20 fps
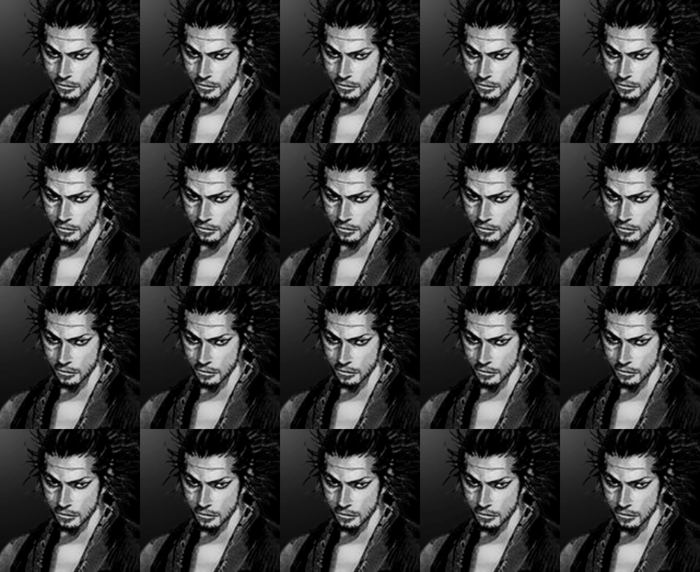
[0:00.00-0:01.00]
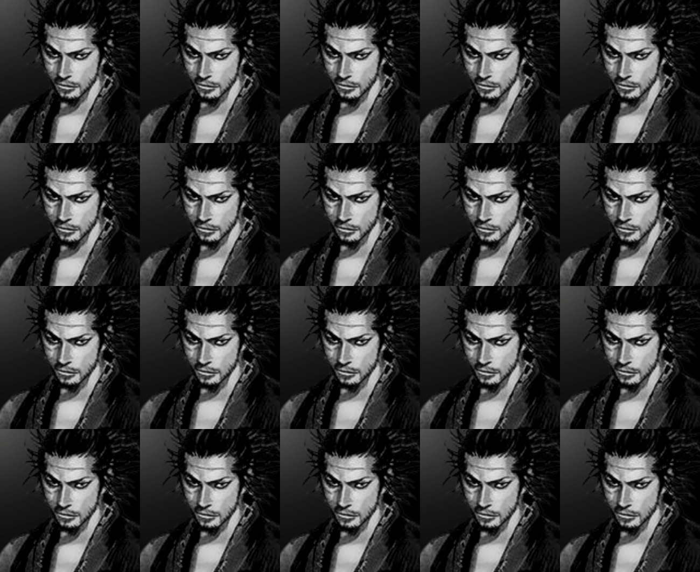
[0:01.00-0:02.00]

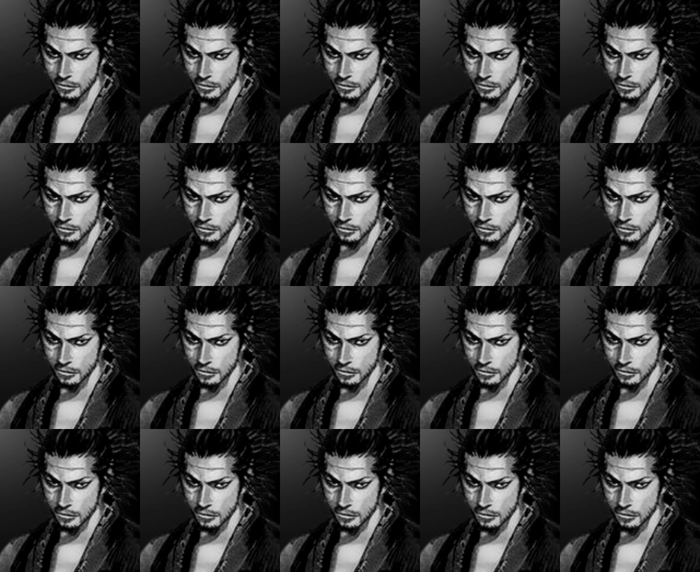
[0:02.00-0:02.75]
Nothing is said.